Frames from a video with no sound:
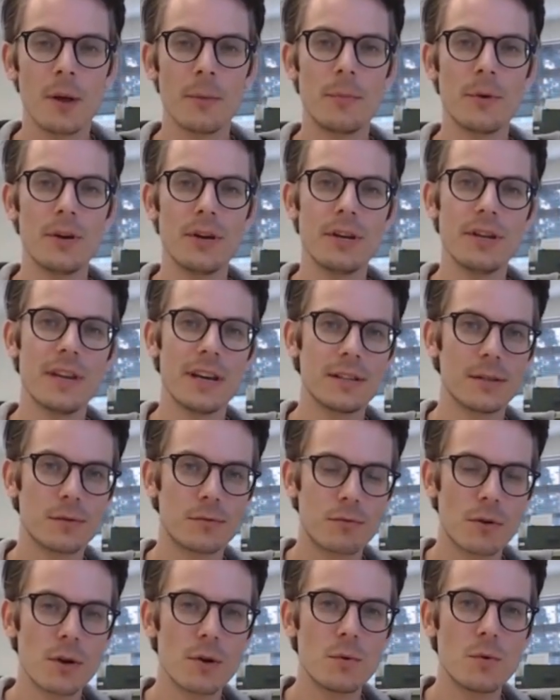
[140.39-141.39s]
but there's a
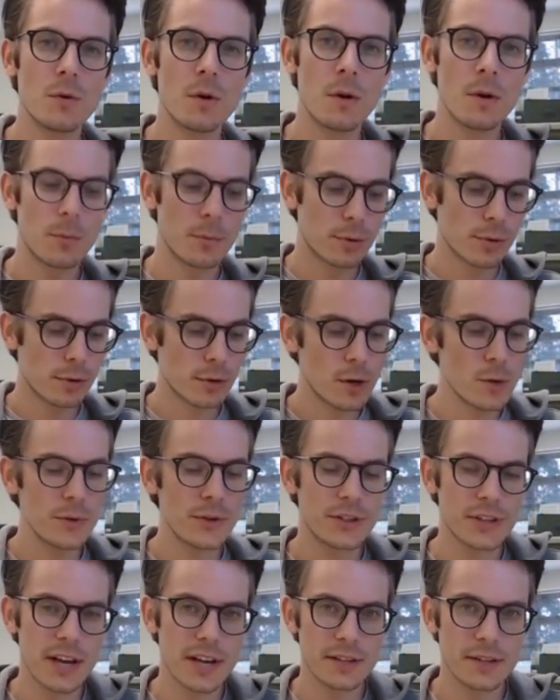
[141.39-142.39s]
real
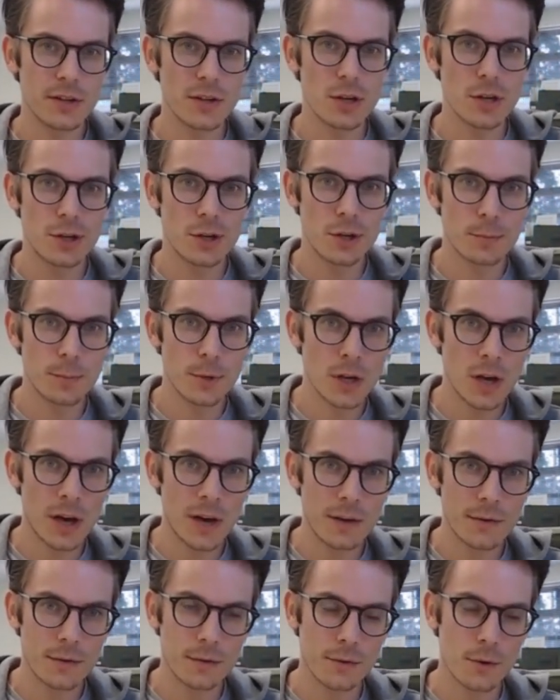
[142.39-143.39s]
process that you should be
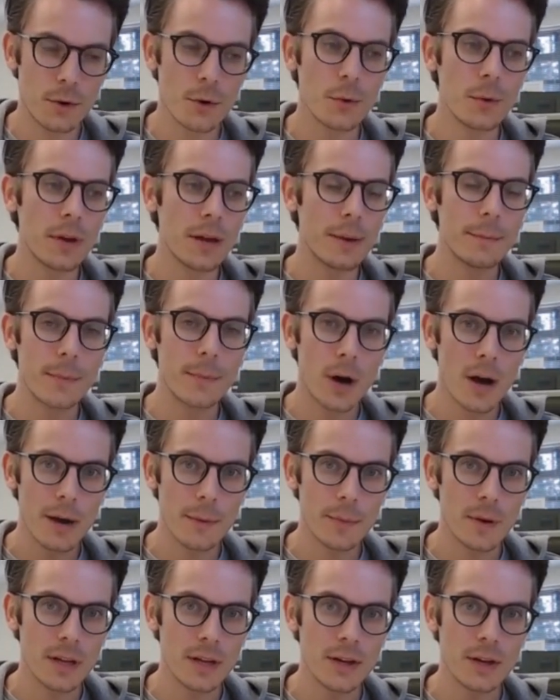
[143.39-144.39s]
going through, in my
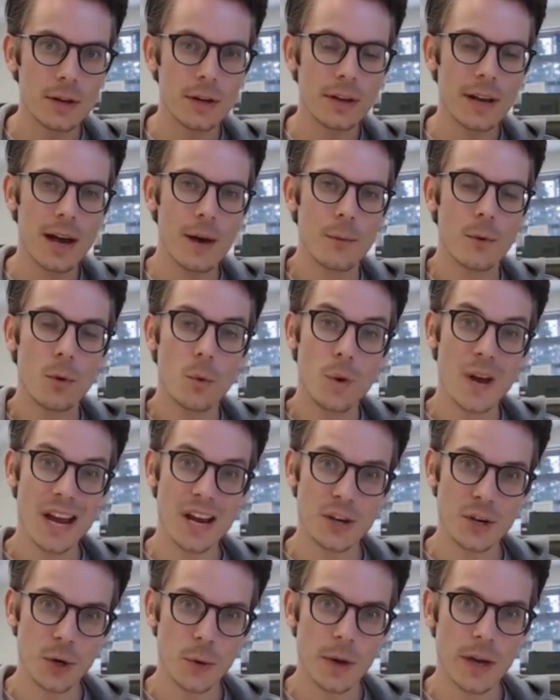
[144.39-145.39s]
opinion, and what
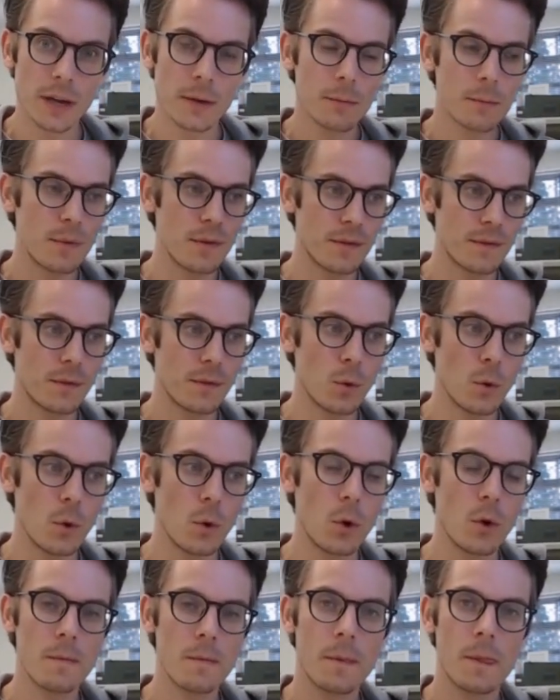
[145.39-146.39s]
we're doing
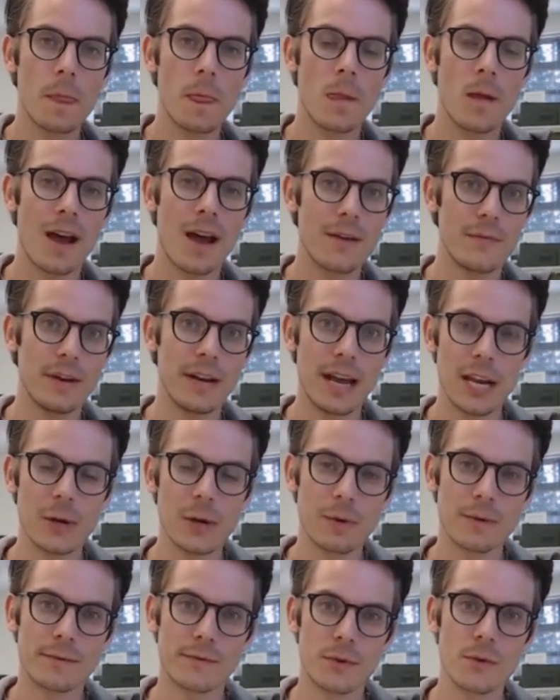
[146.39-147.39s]
before having
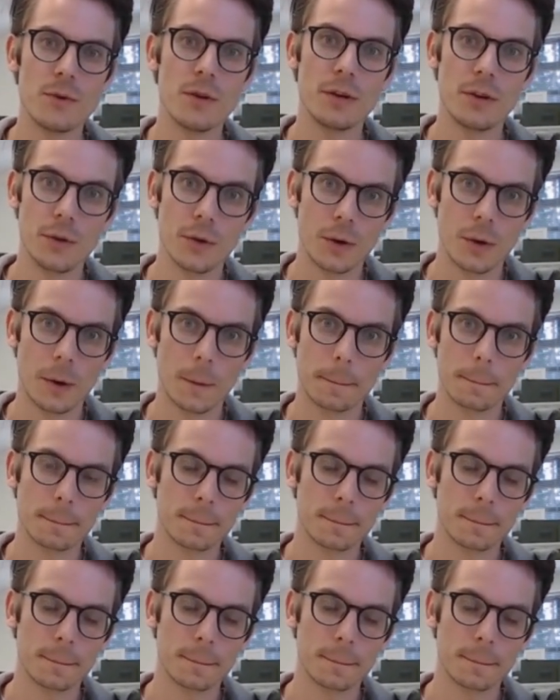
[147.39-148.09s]
anyone through your door.